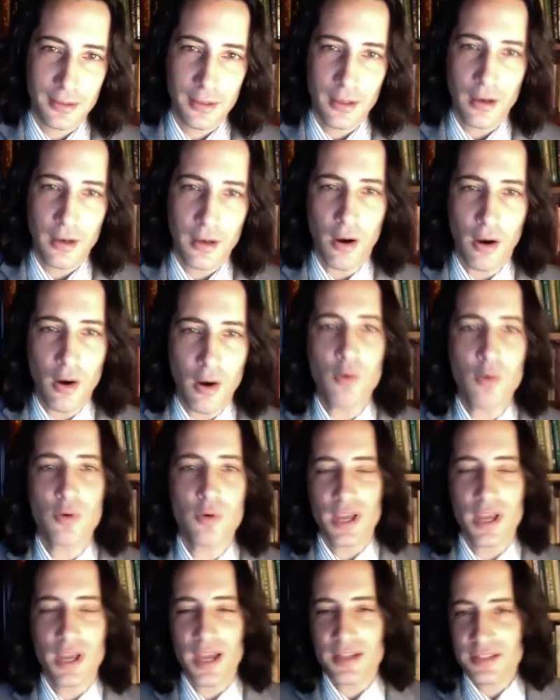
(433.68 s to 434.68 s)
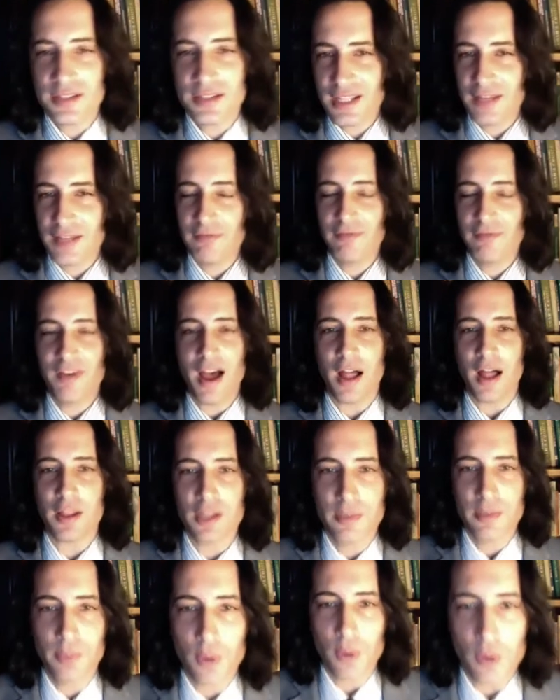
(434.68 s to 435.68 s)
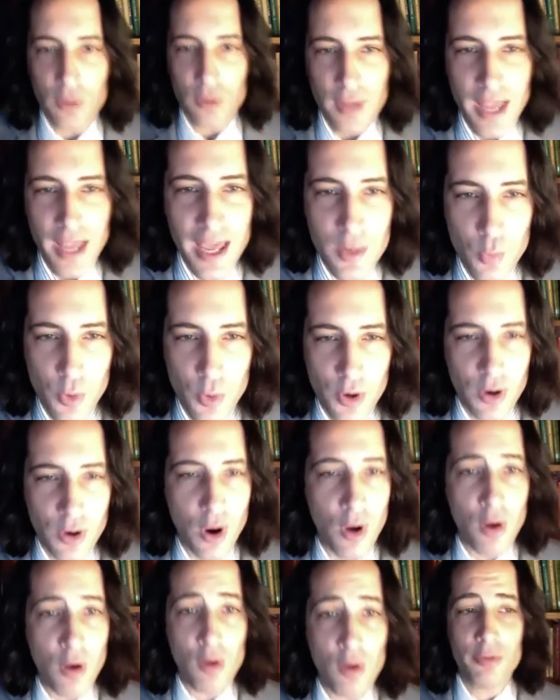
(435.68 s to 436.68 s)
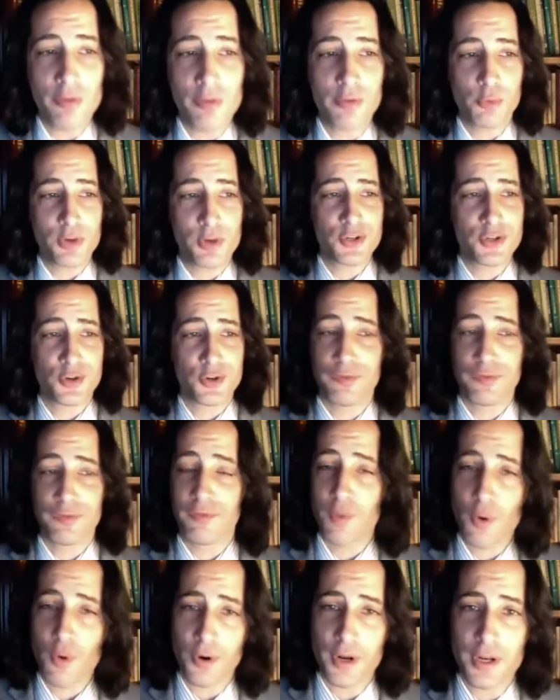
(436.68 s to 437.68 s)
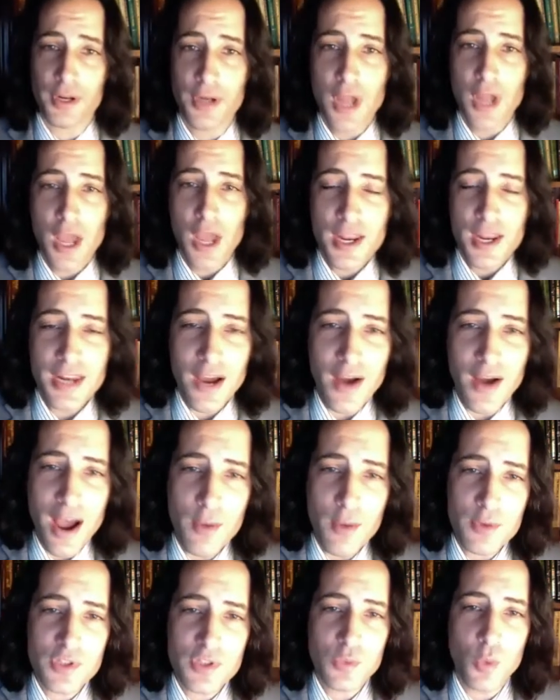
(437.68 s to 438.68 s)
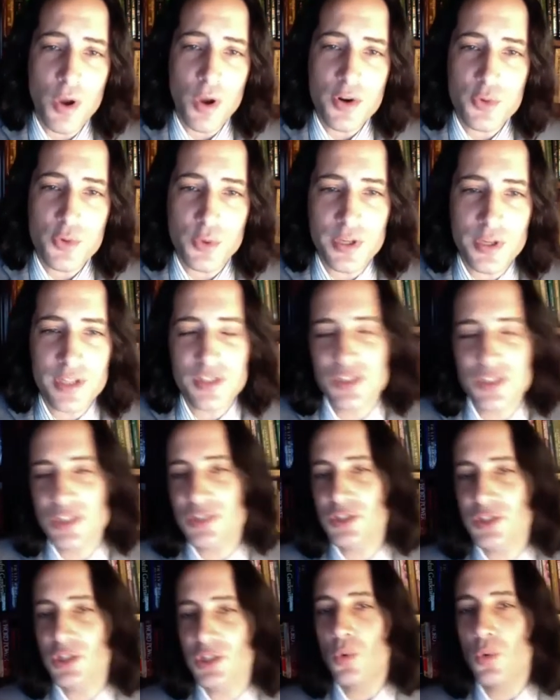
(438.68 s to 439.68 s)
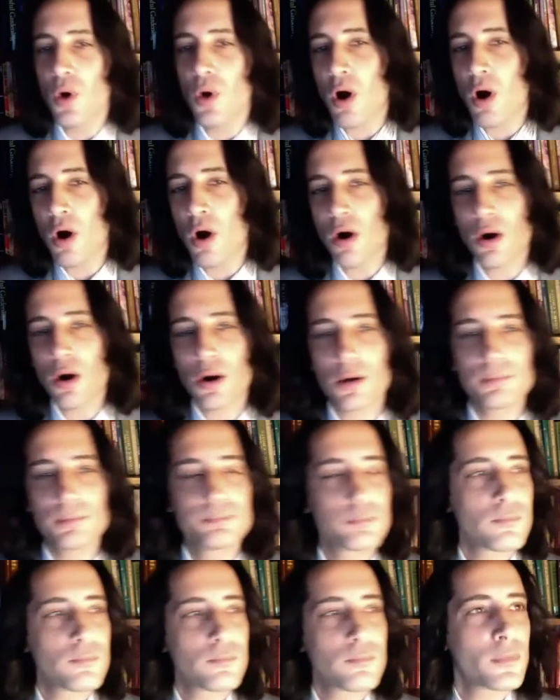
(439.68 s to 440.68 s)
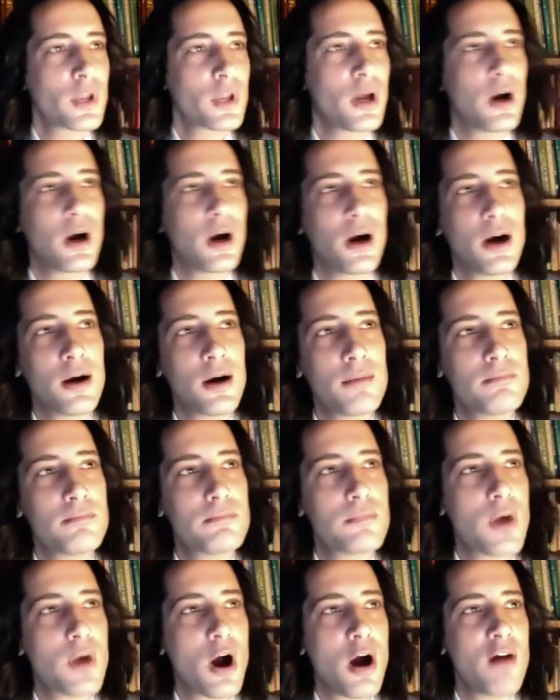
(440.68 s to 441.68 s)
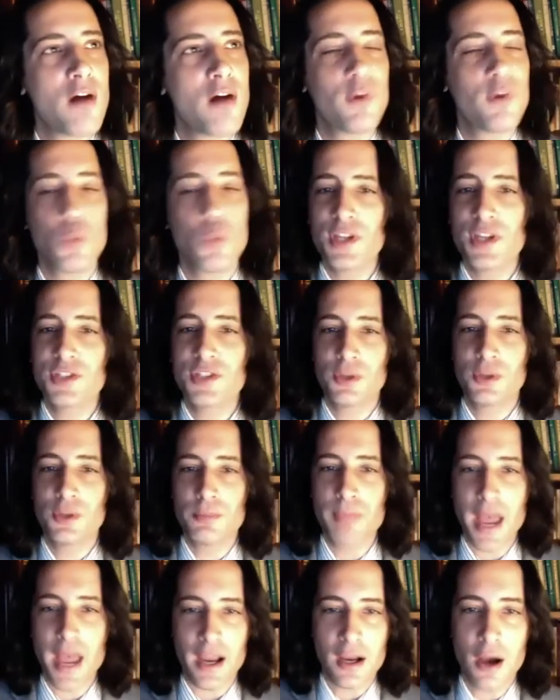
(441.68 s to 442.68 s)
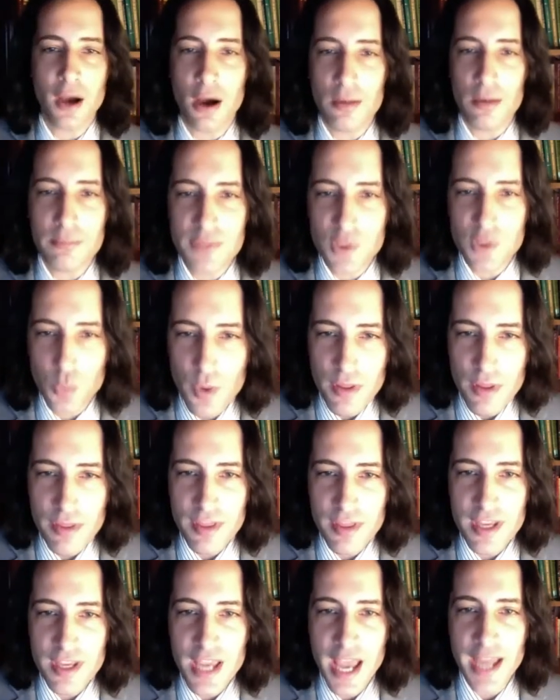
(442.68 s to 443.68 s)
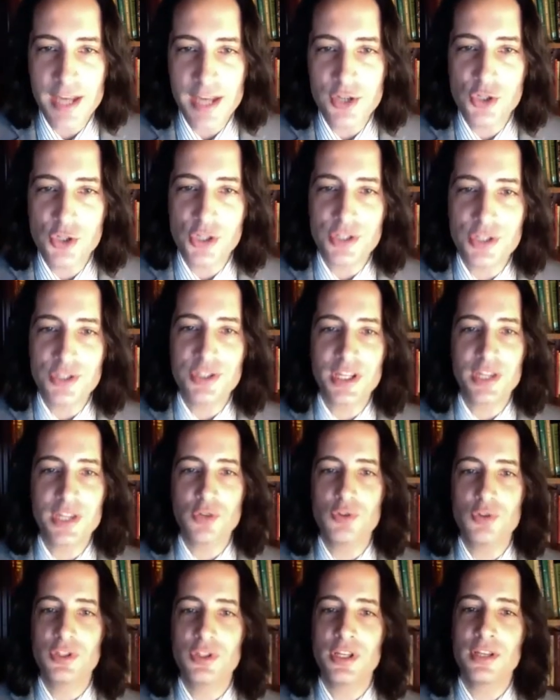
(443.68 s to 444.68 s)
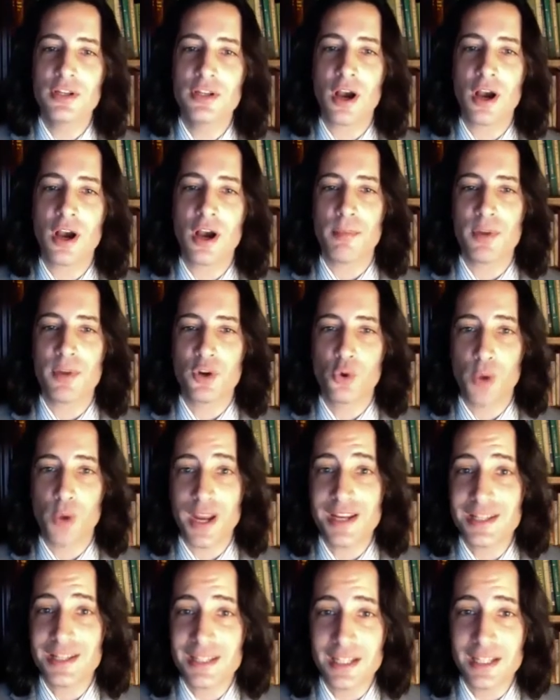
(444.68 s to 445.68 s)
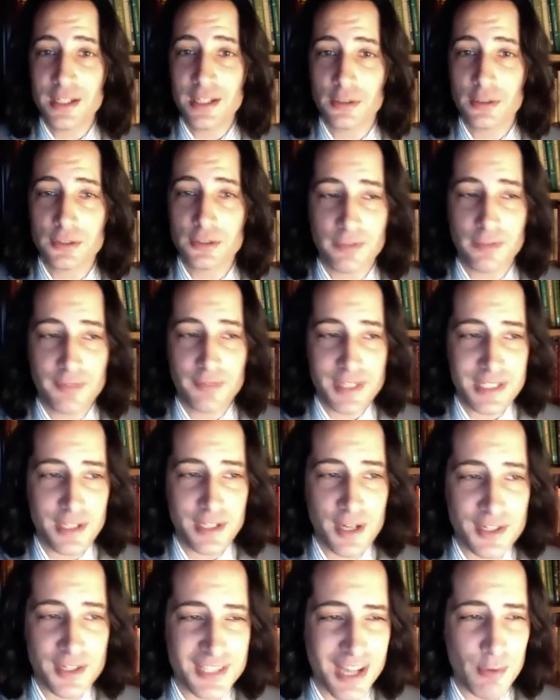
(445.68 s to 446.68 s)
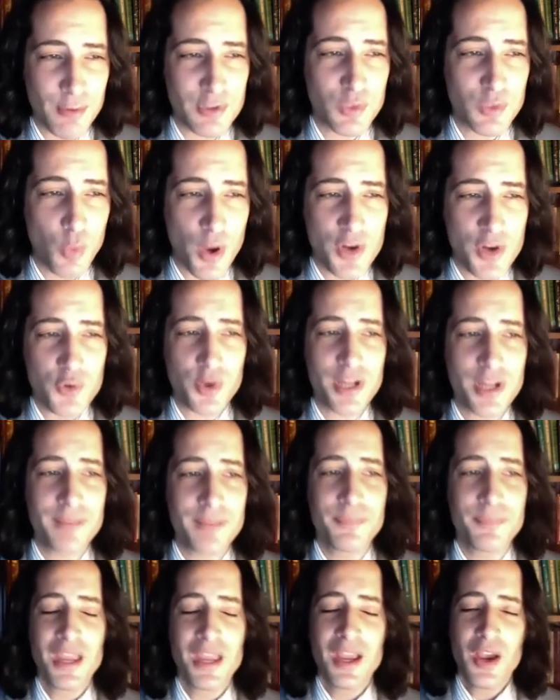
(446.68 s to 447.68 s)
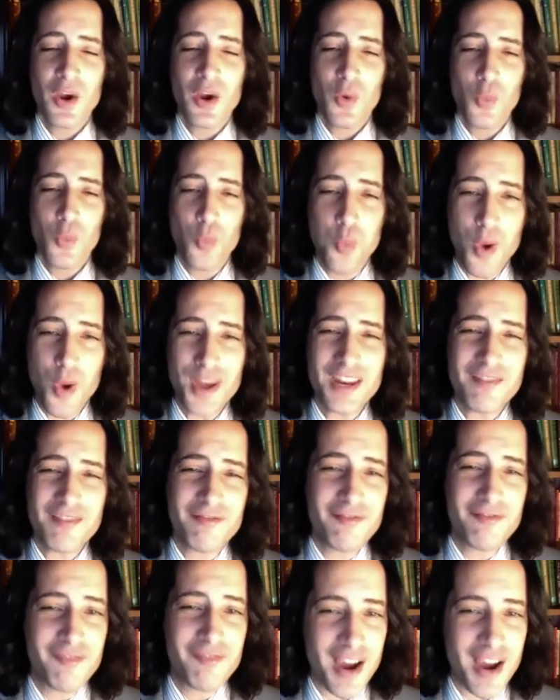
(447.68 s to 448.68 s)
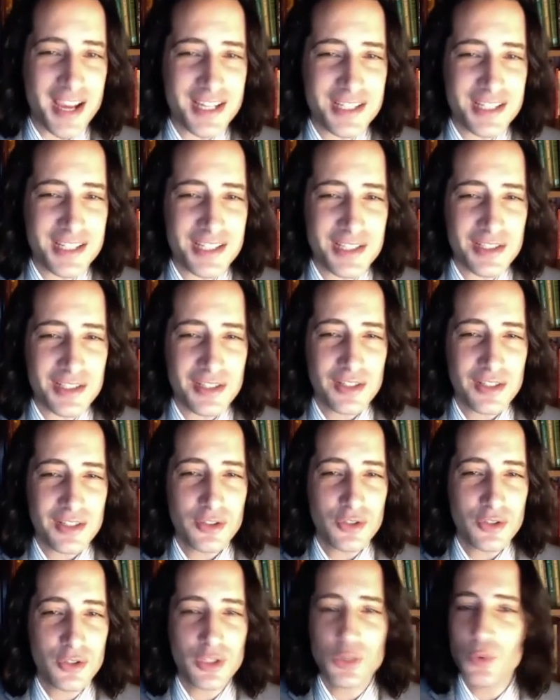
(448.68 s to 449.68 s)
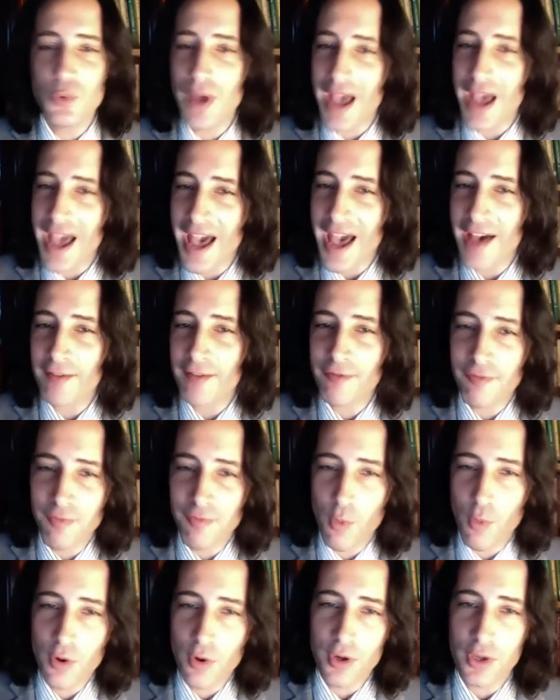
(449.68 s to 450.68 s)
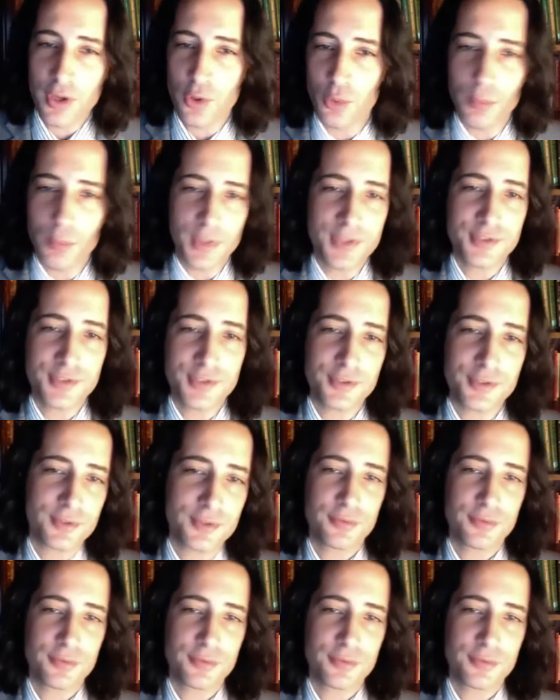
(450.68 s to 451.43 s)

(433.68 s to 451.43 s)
Oh yes, invaluable. And we're all the richer for it. Now, I was wondering, since you are of a wisdom that comes with the ages, and you did come a great deal to visit us, I was wondering, what advice do you have for humans?